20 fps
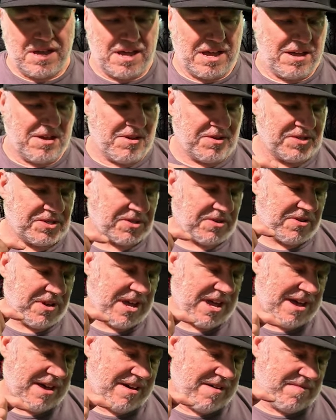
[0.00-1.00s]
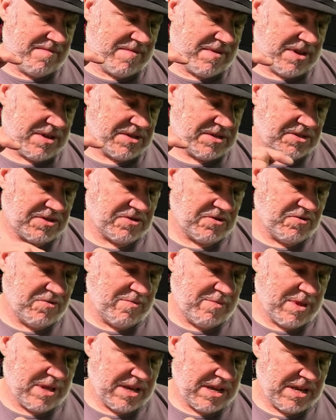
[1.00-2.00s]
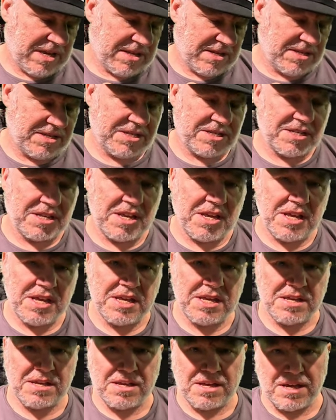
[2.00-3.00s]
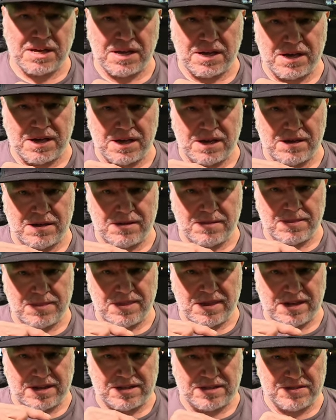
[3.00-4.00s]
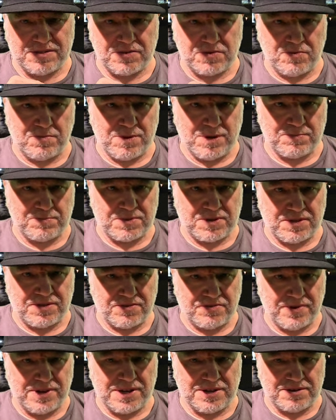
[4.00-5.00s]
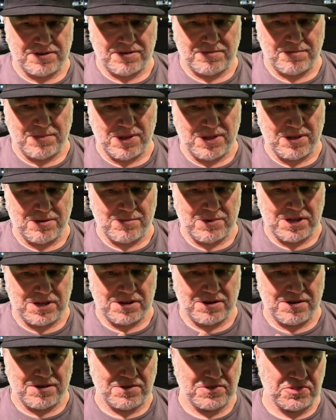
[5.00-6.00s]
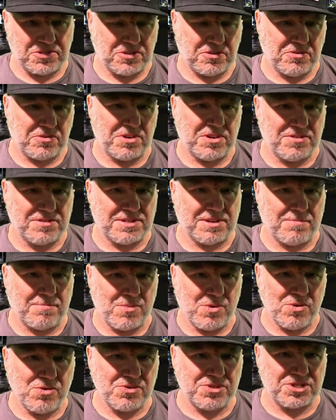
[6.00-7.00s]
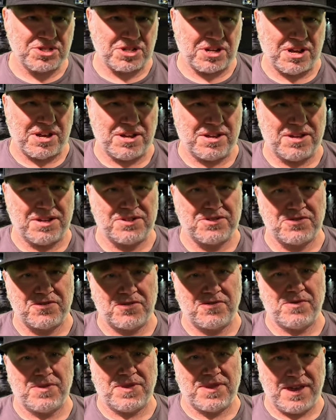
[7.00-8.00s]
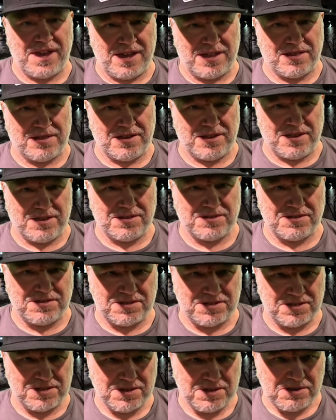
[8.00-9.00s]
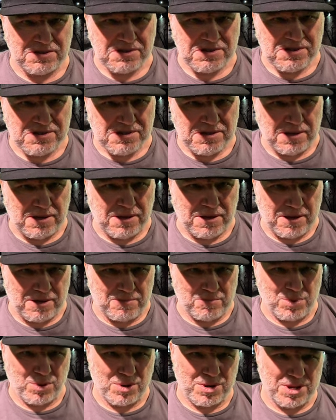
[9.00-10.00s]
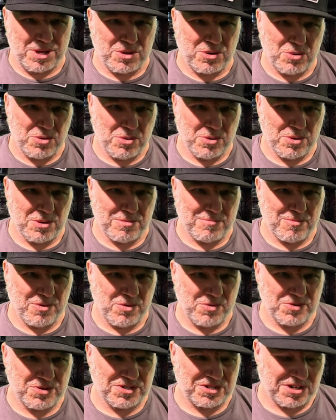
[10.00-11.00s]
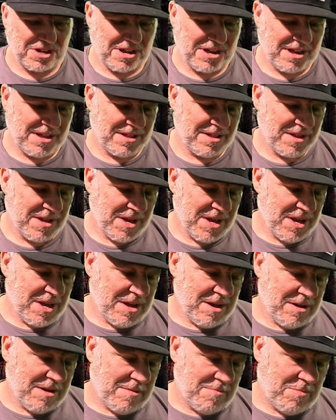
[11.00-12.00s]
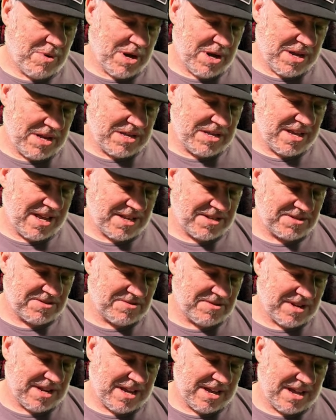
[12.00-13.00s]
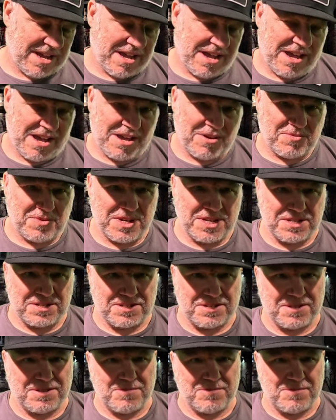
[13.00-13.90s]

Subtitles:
also have a zoom lens that can zoom up to 300 millimeters. So here's a moonshot I took with that lens. Pretty cool moonshot. But yesterday I went to